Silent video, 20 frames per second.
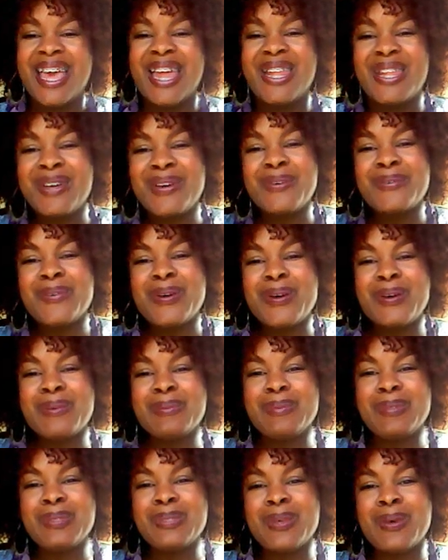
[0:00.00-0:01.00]
Hello and
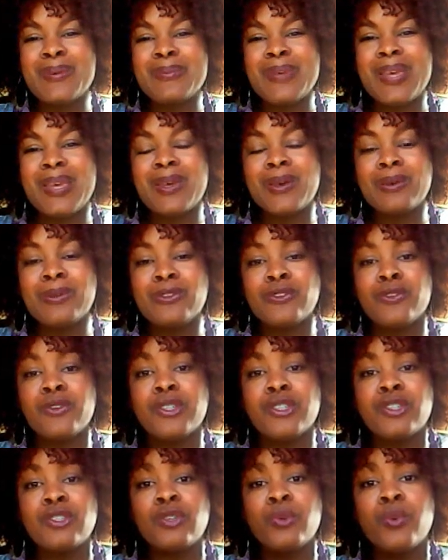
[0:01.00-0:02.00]
welcome to Soulmate Coach
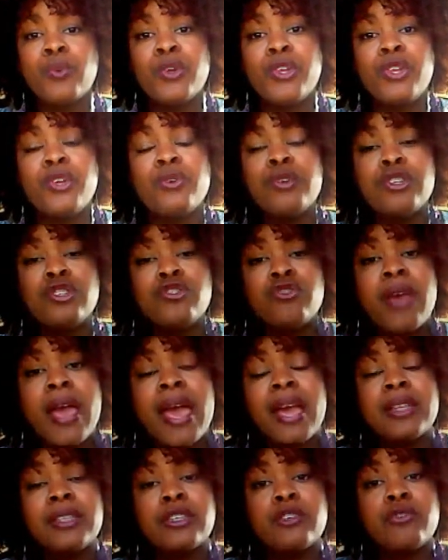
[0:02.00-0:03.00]
Crystal, where you
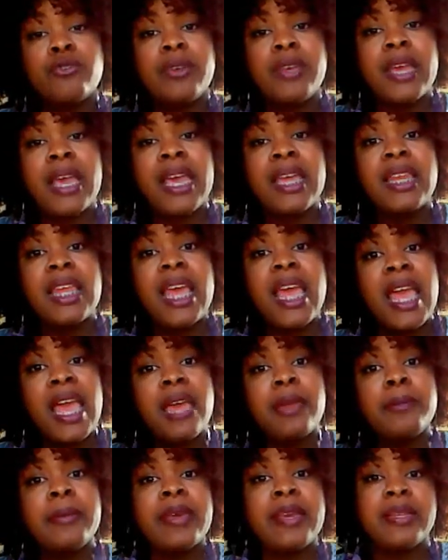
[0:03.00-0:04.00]
attract, create,
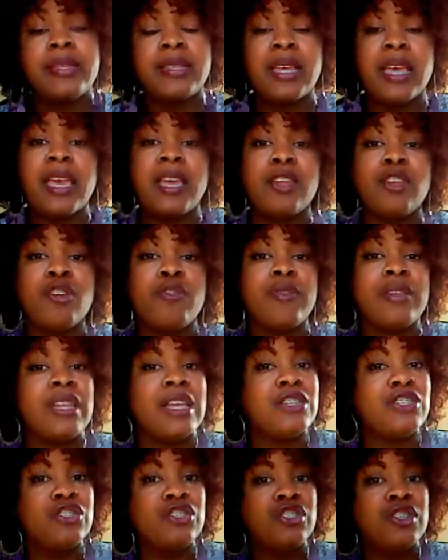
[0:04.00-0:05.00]
and maintain a
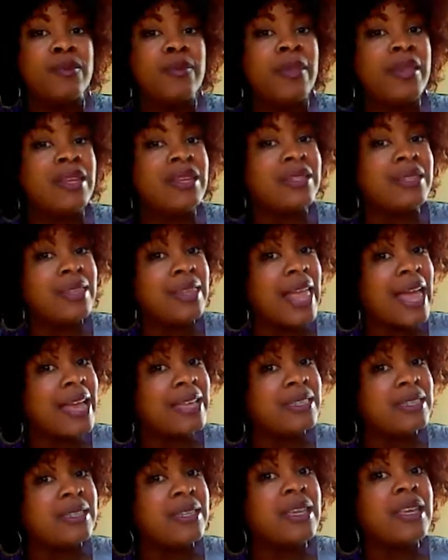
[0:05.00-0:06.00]
relationship that is
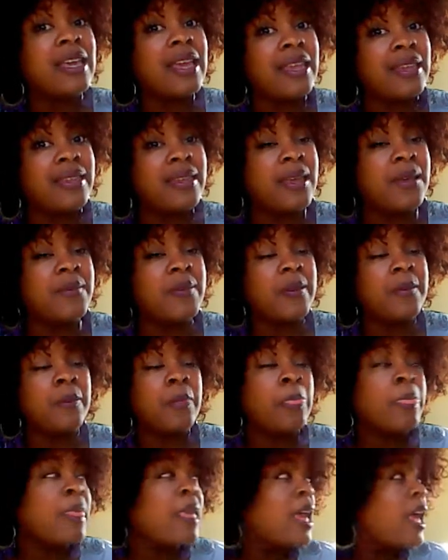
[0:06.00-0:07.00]
lasting and
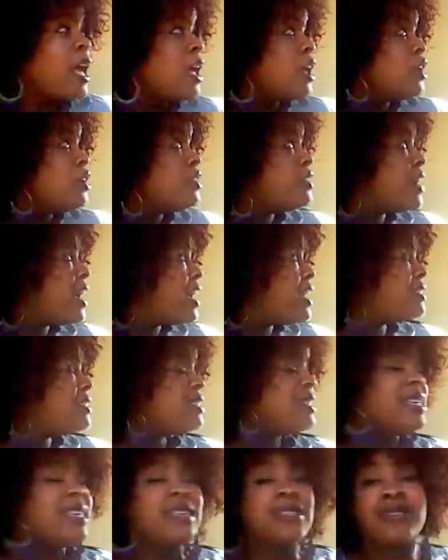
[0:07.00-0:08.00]
loving. You
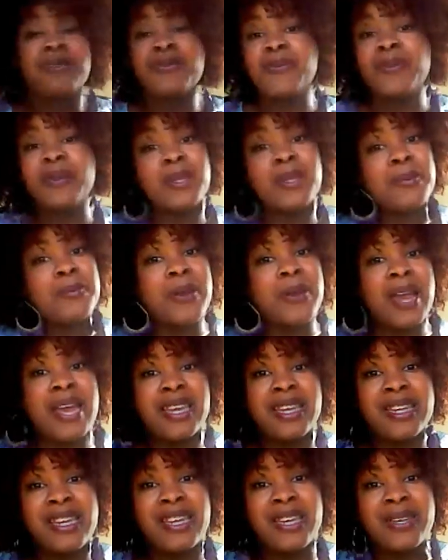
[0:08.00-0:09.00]
guys see it's really
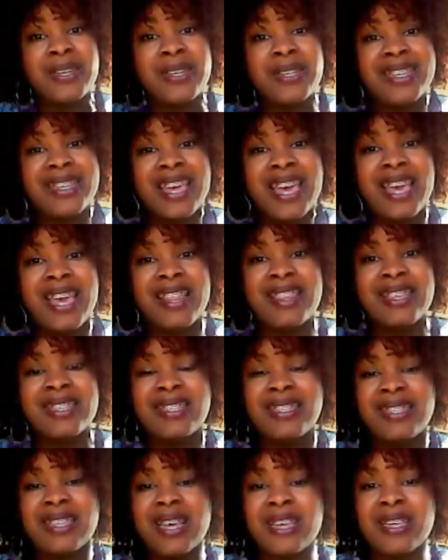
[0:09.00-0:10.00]
bright in here today.
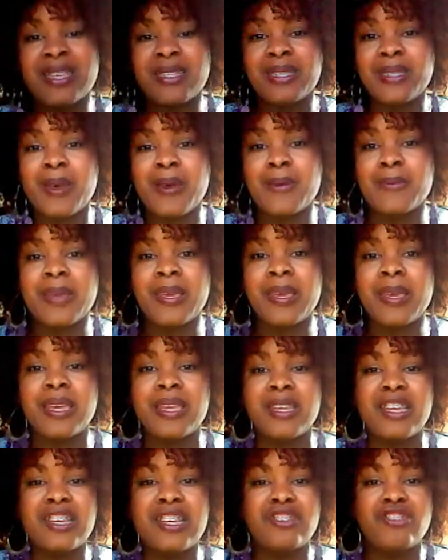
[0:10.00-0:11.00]
The sun is coming
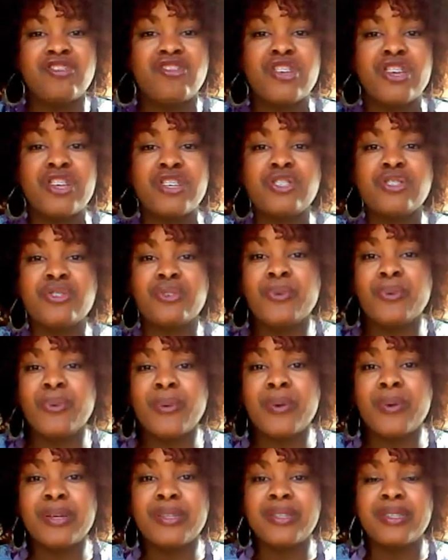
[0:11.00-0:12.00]
in. It's just
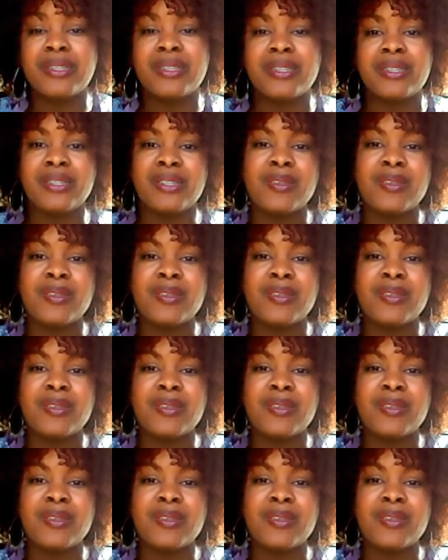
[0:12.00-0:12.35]
gorgeous.